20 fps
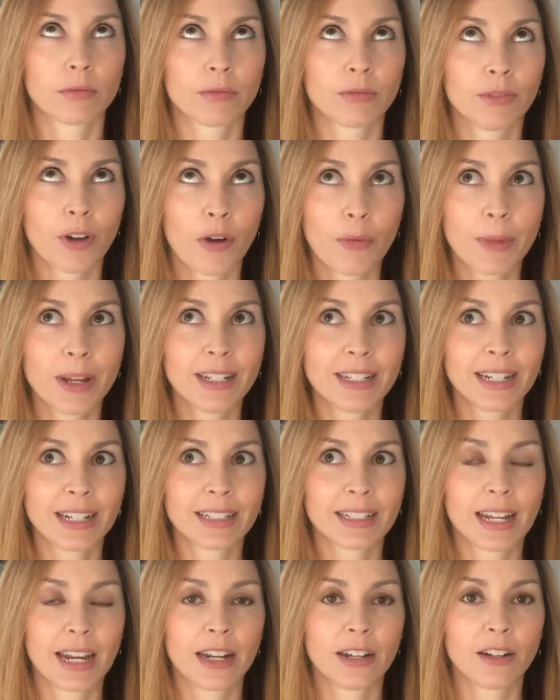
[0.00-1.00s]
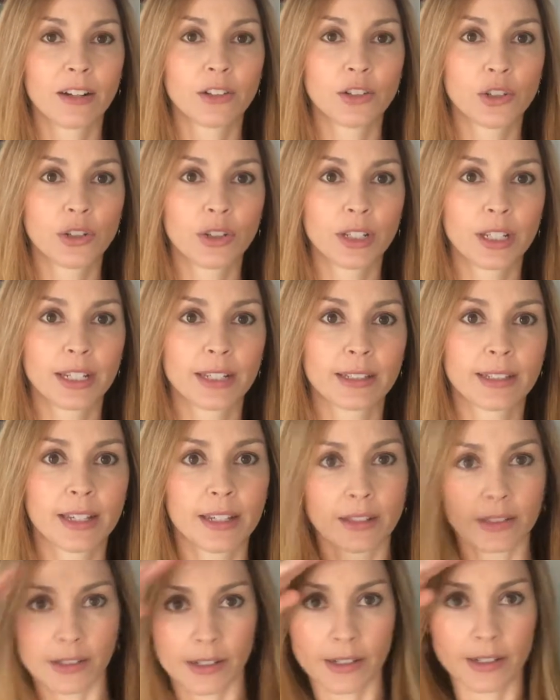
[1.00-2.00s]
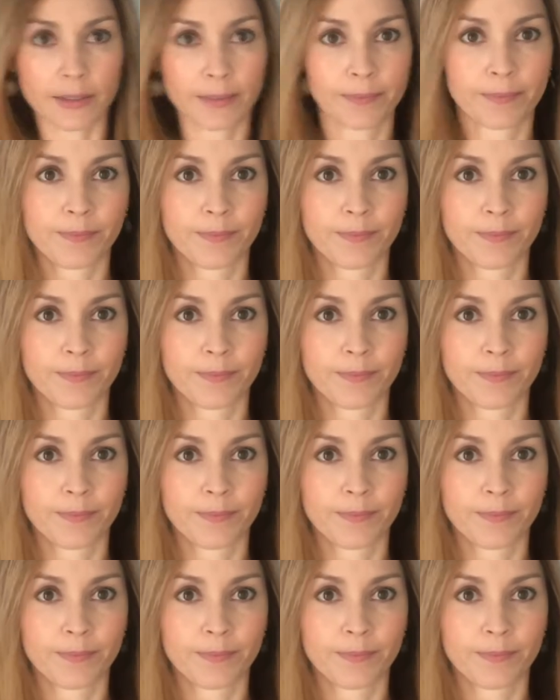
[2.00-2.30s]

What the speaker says: Roman dictator Julius Caesar.